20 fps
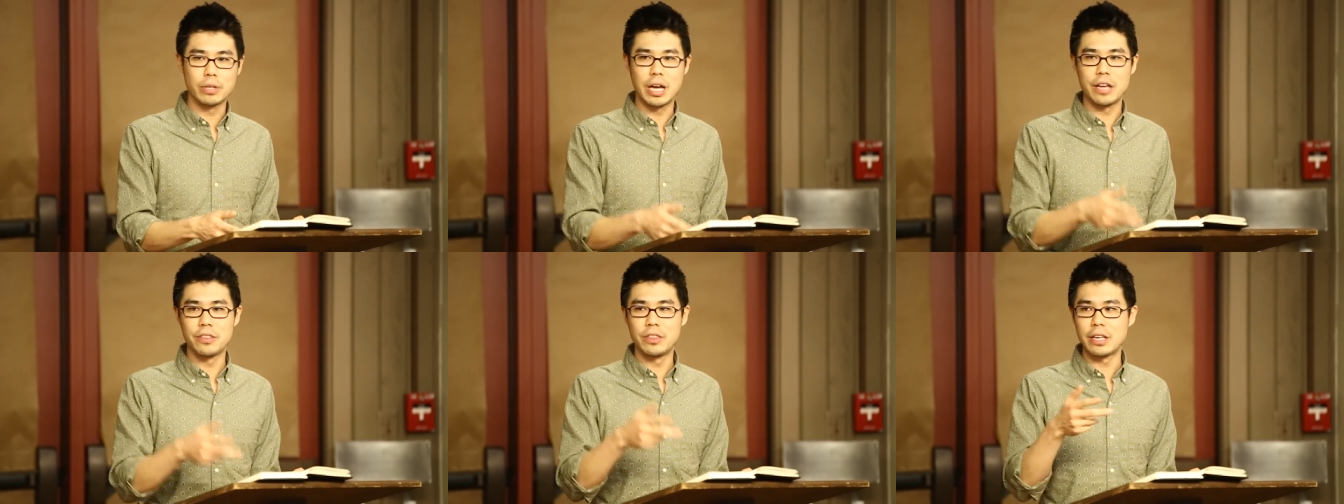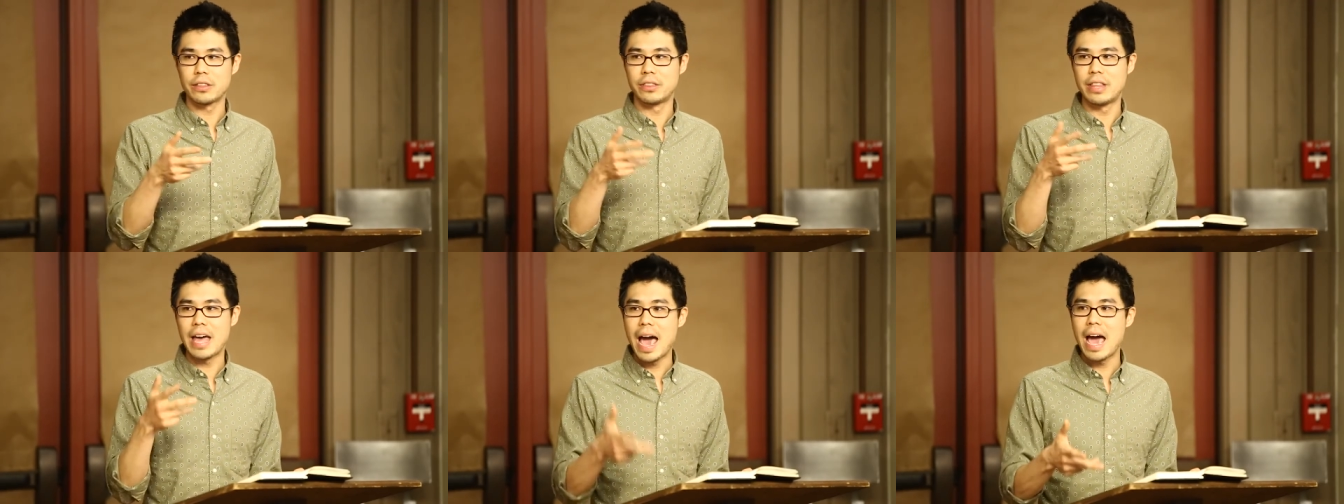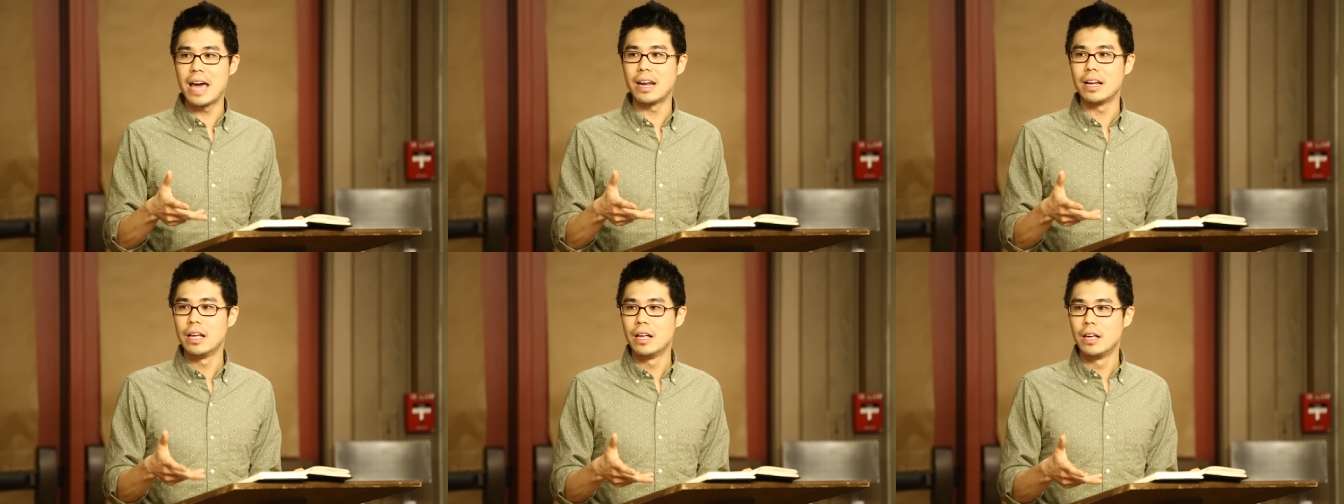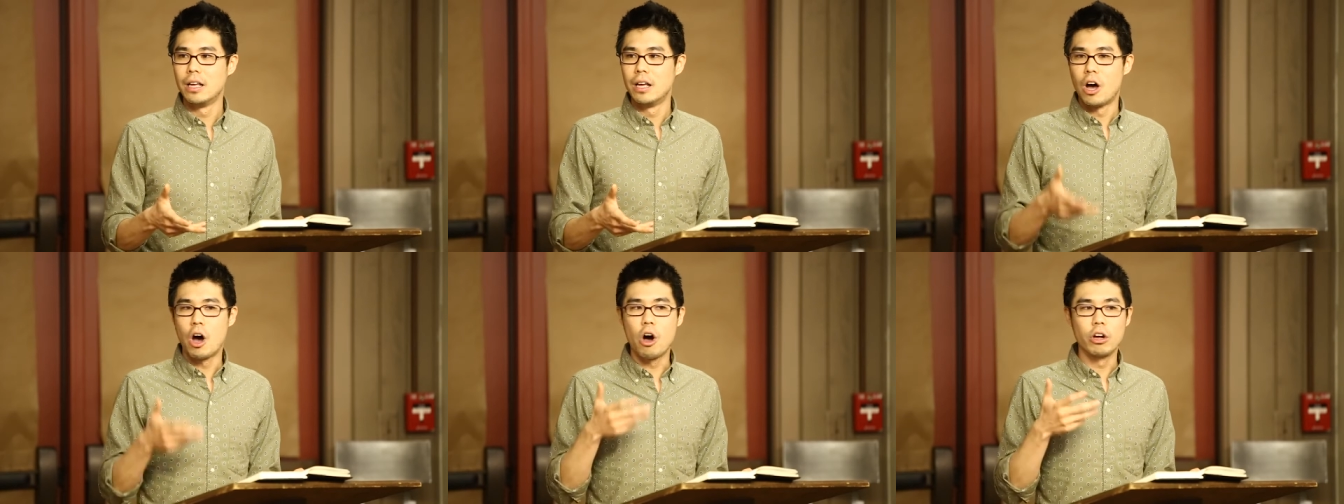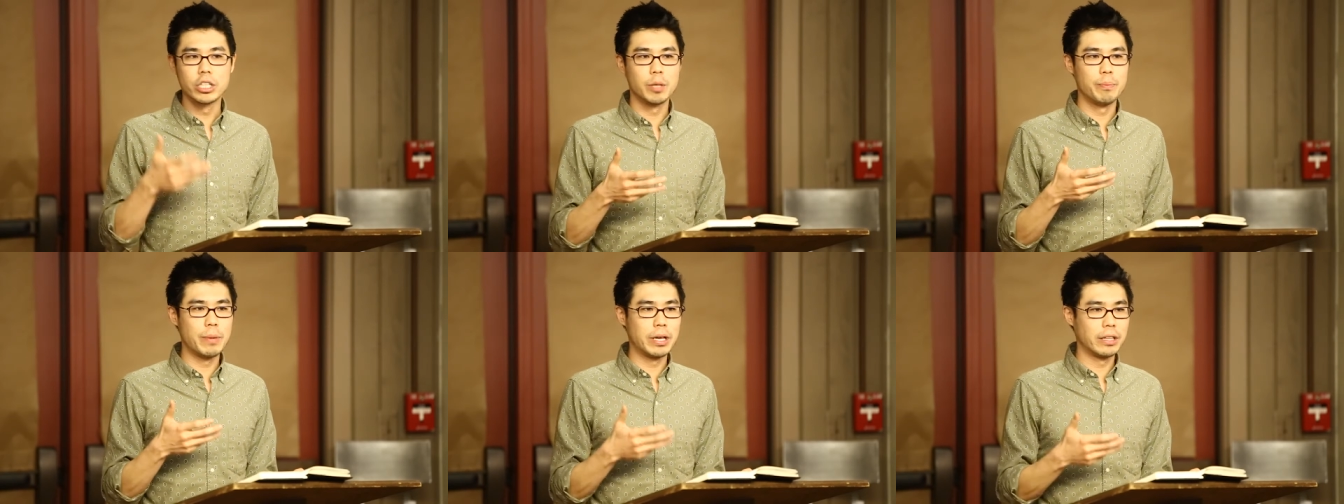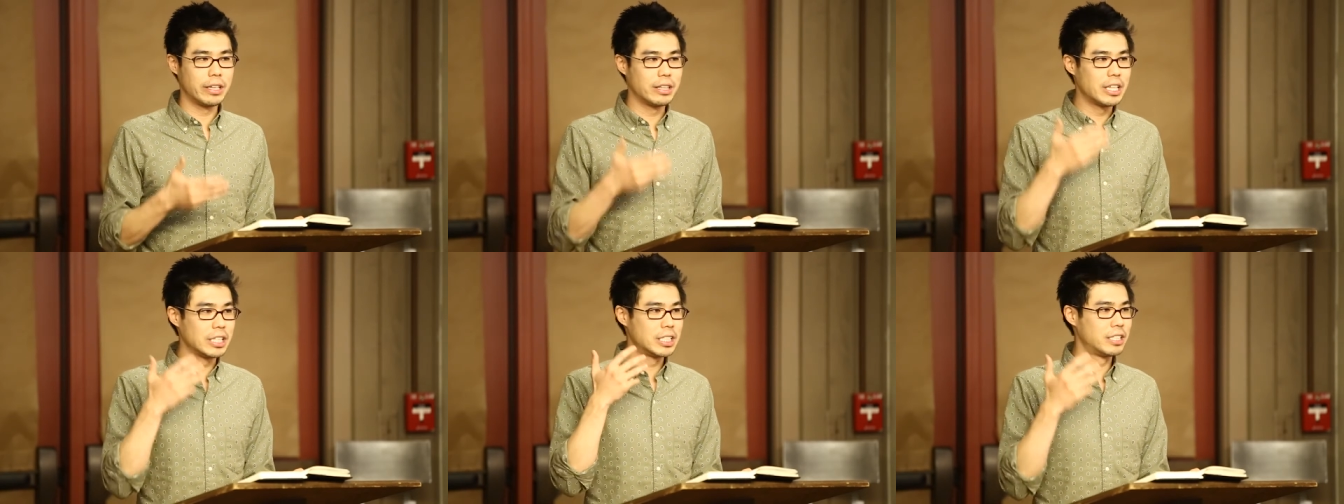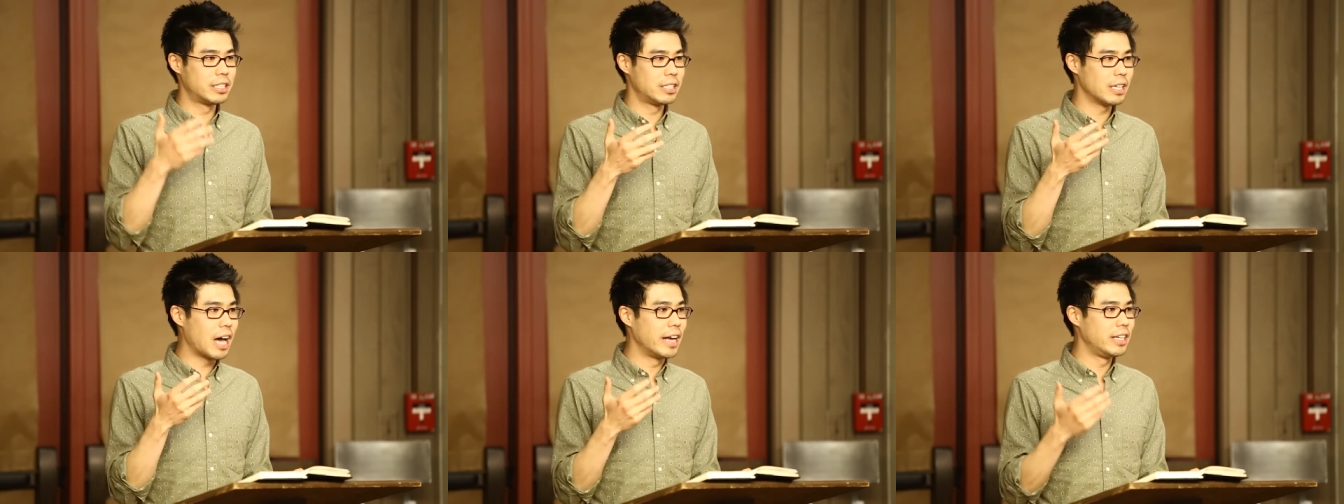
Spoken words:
And I think that ultimately, this